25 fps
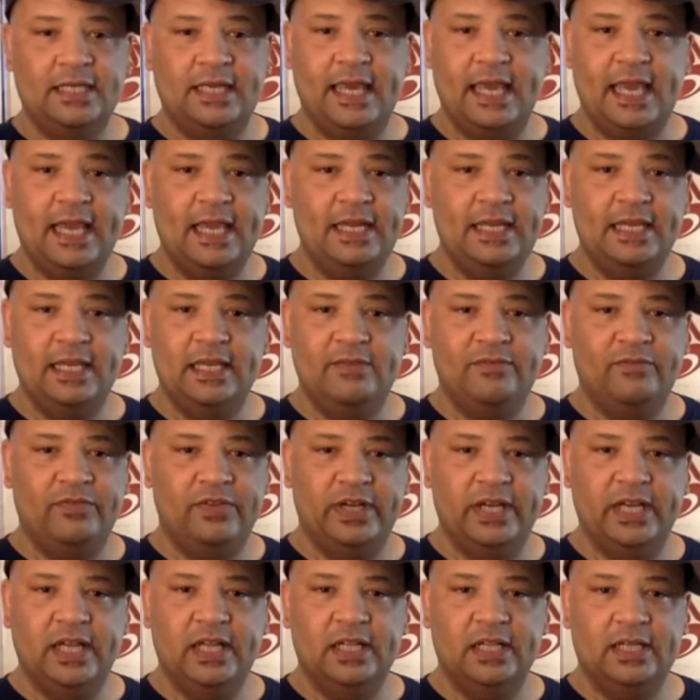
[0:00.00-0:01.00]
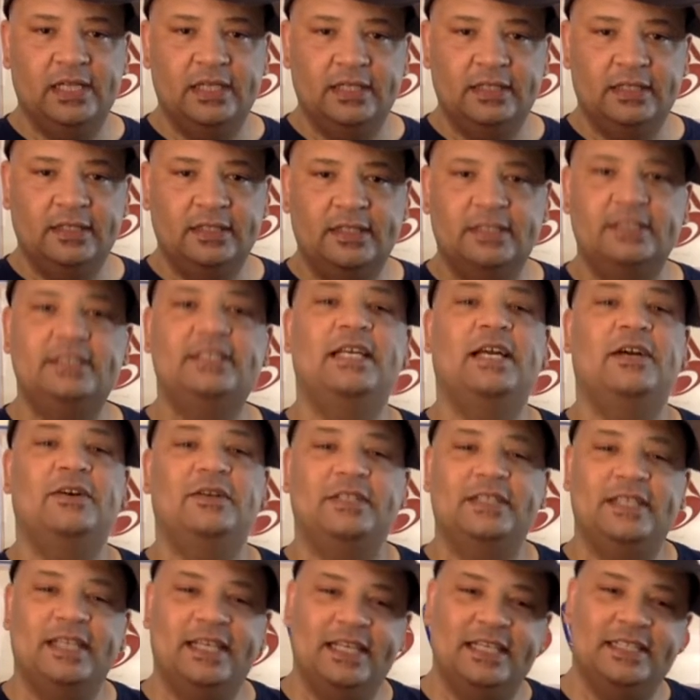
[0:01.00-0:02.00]
candy and vanilla. Let's see how
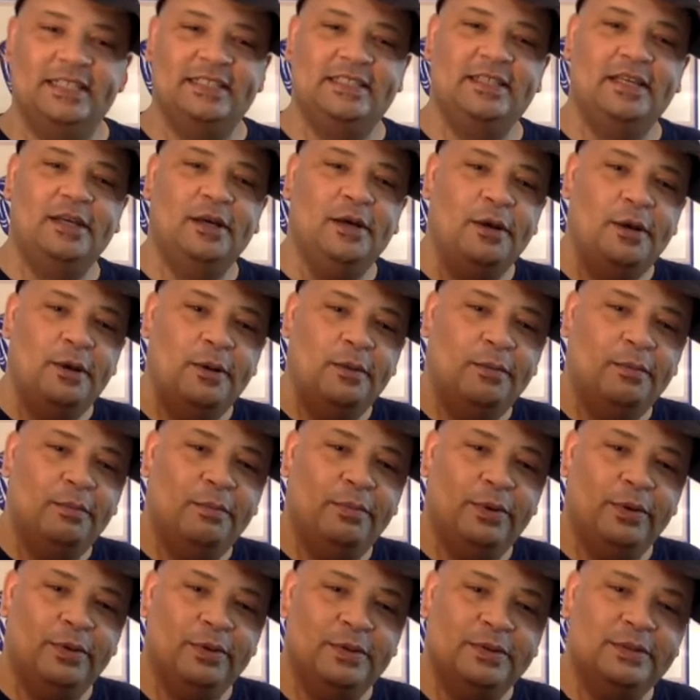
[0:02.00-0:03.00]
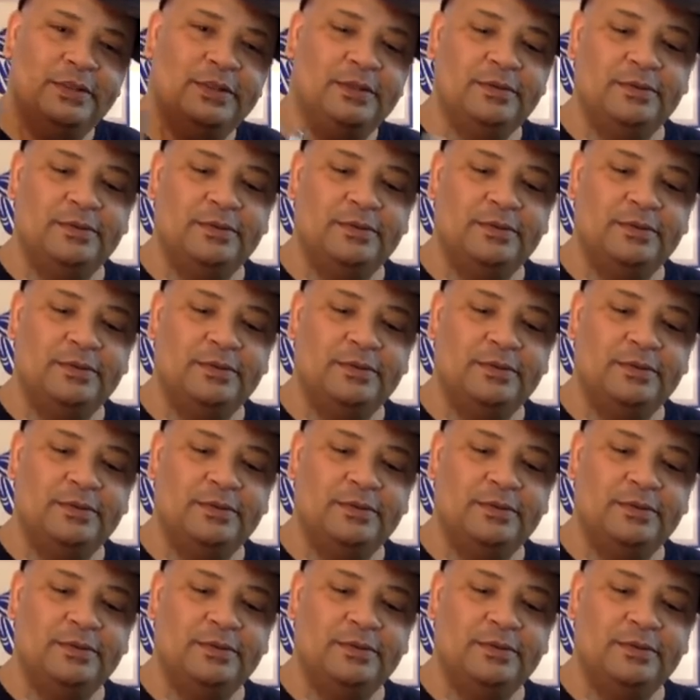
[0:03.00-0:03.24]
it tastes. Prost.